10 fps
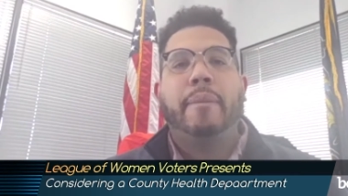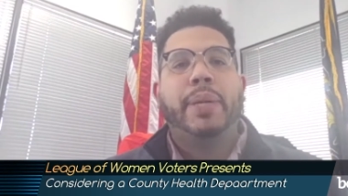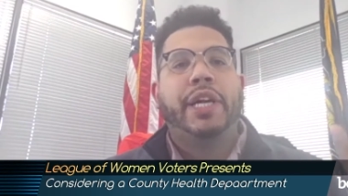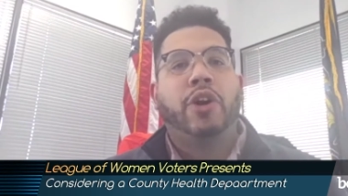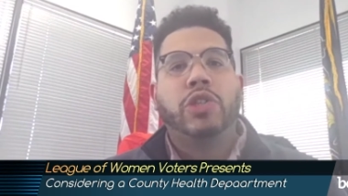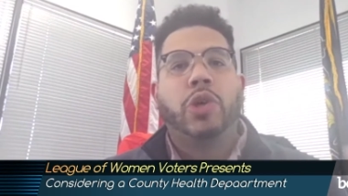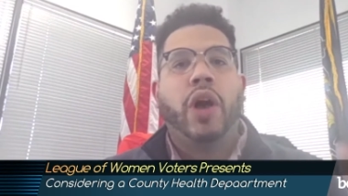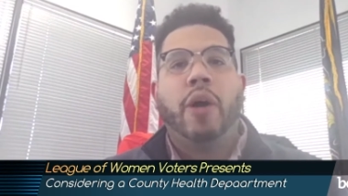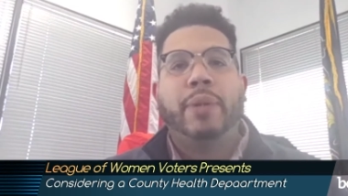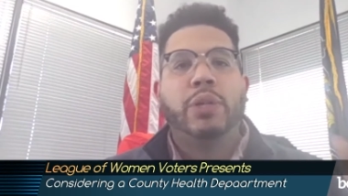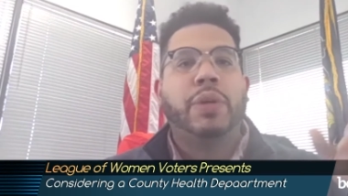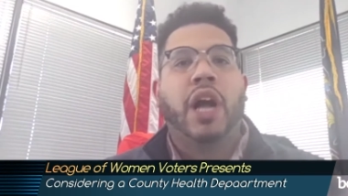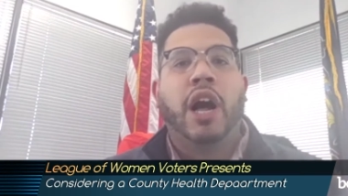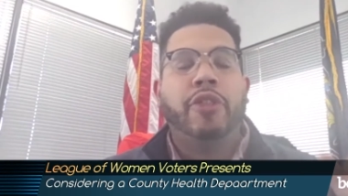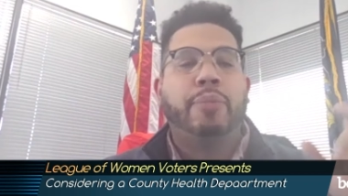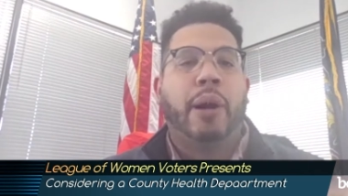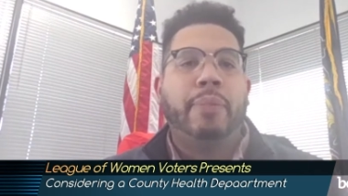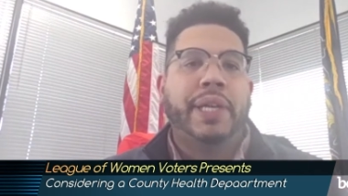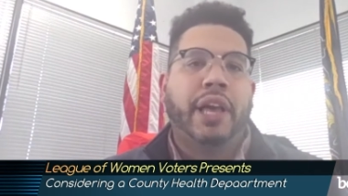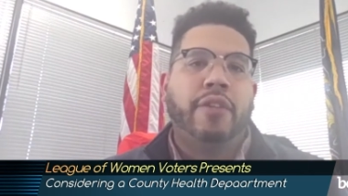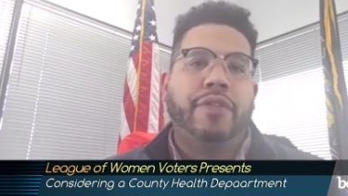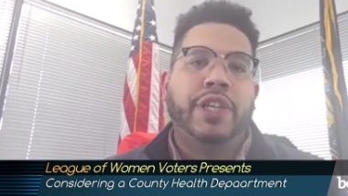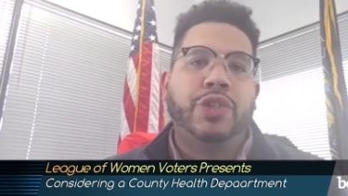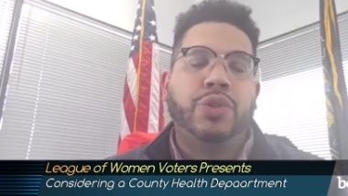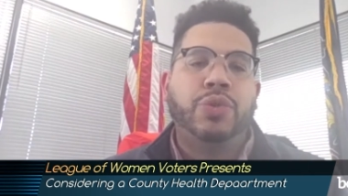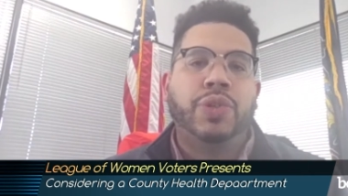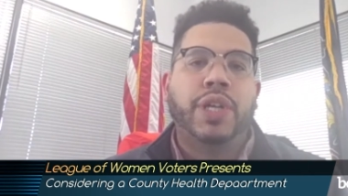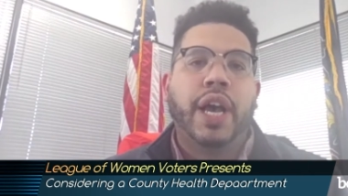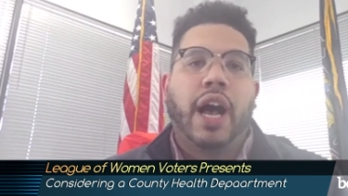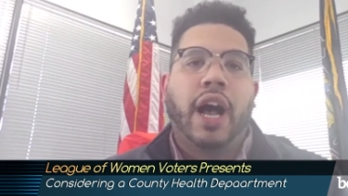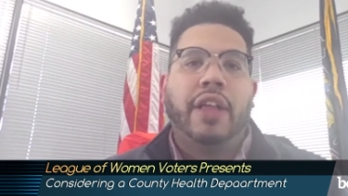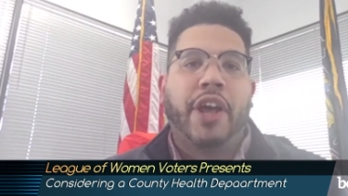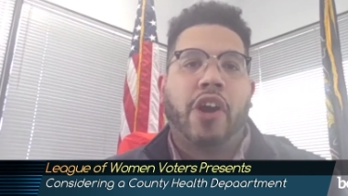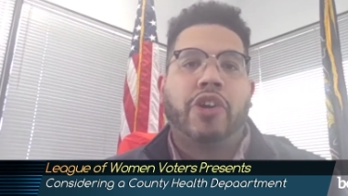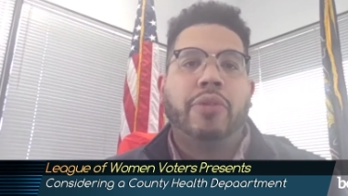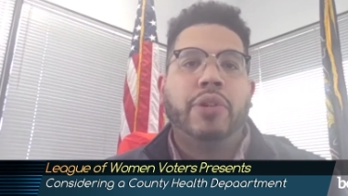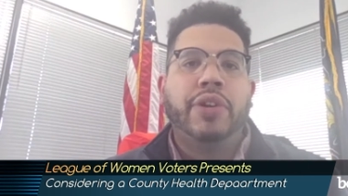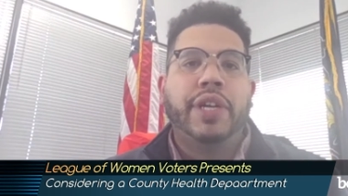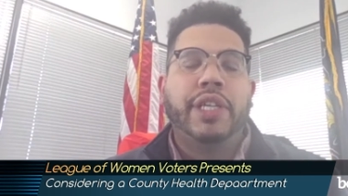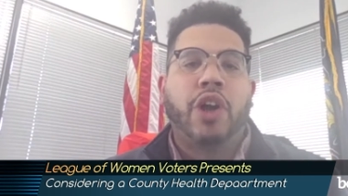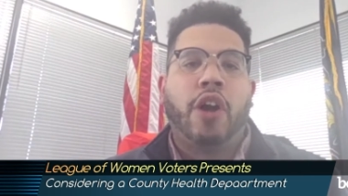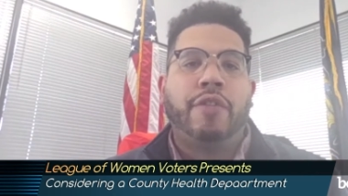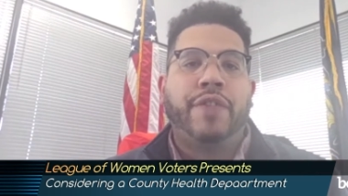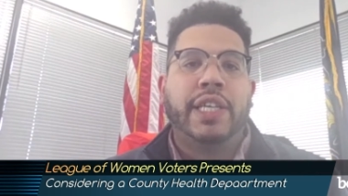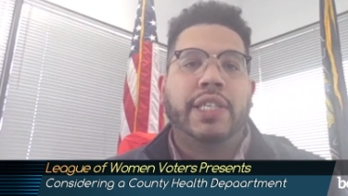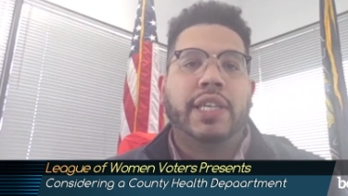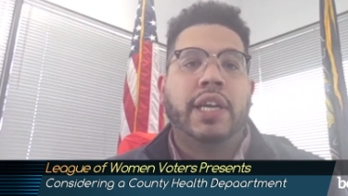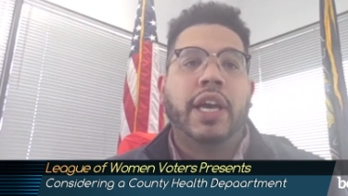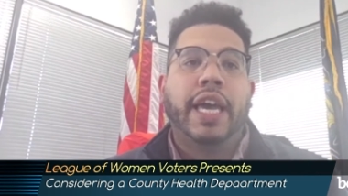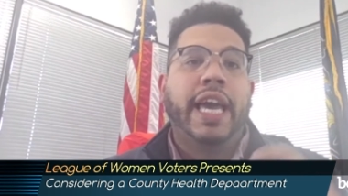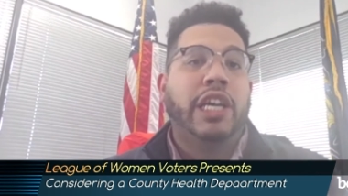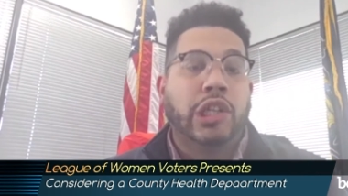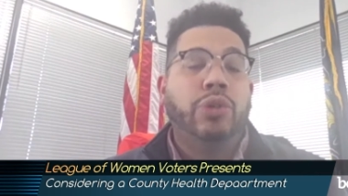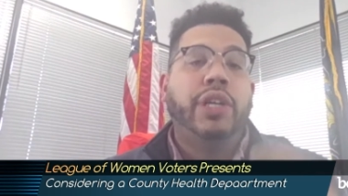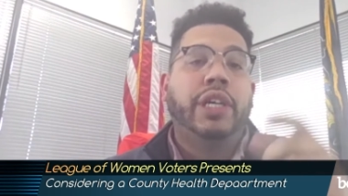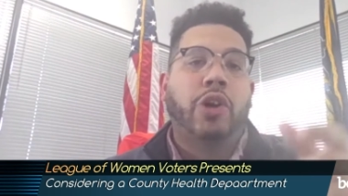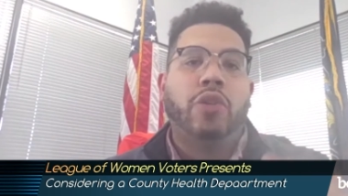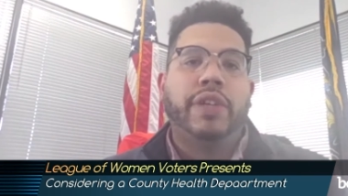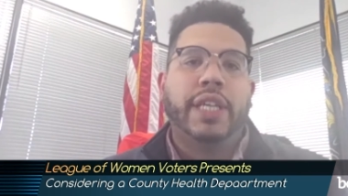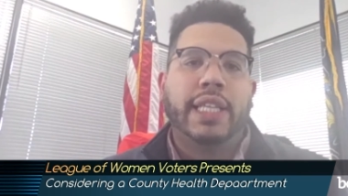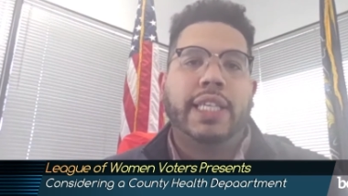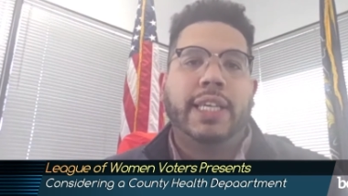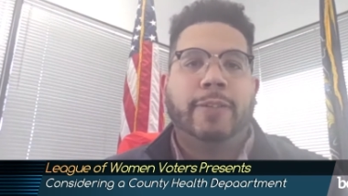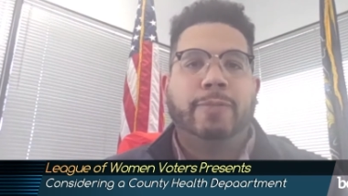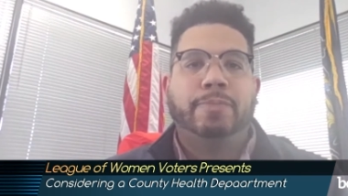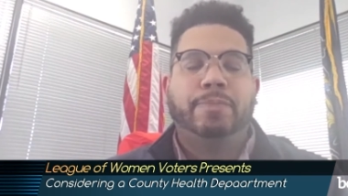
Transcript: but could also help us with other public health issues uh, that our communities are facing, including COVID 19.